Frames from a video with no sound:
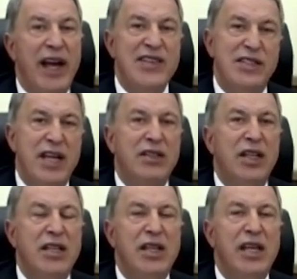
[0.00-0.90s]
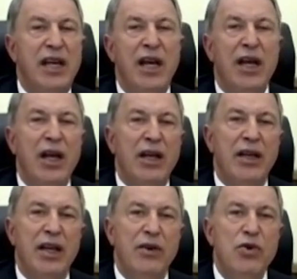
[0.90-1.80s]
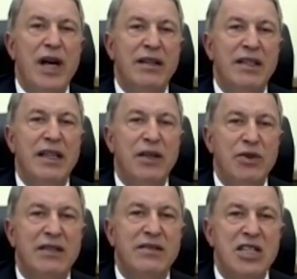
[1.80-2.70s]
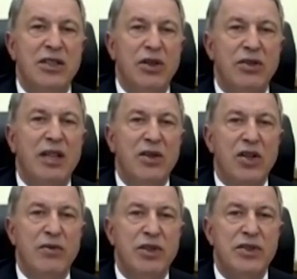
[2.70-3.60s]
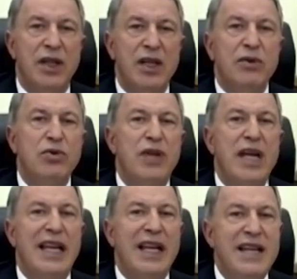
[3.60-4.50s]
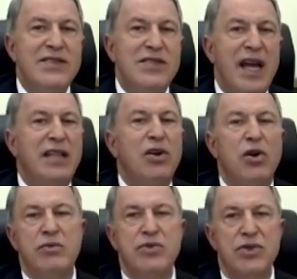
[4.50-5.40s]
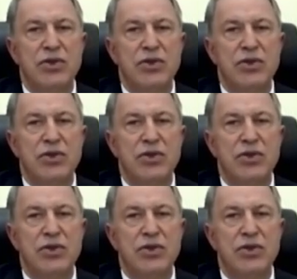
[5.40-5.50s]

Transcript: as stated in the United Nations documents, to their lands and their homes.